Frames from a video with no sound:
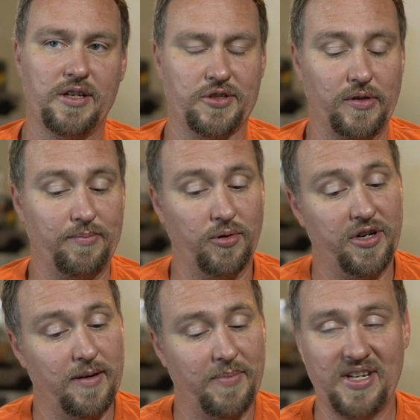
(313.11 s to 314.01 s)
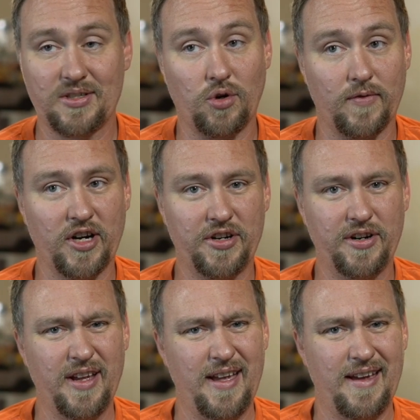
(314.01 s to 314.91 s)
So I put in a base score of
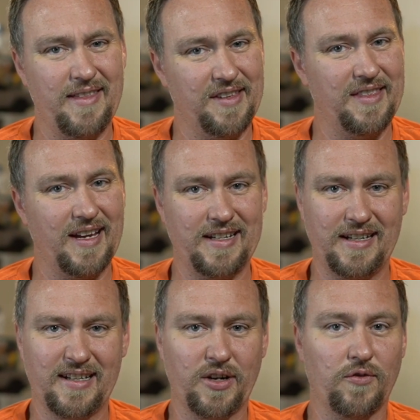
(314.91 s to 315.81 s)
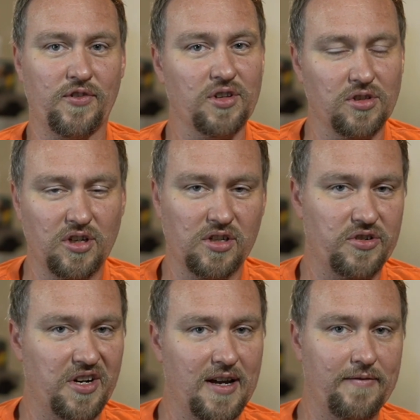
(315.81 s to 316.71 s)
100, and then that day I go for a long
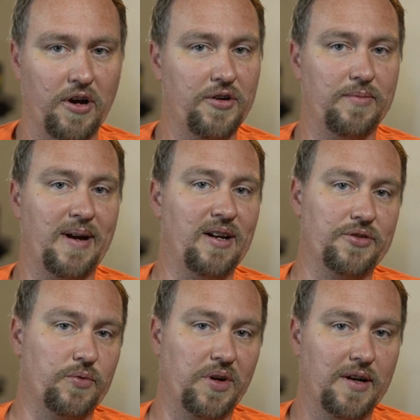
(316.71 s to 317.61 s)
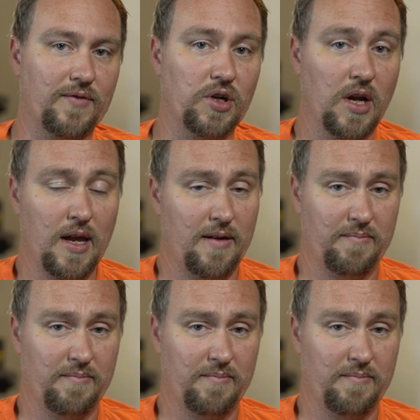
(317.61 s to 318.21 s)
drive, 100 miles or whatever,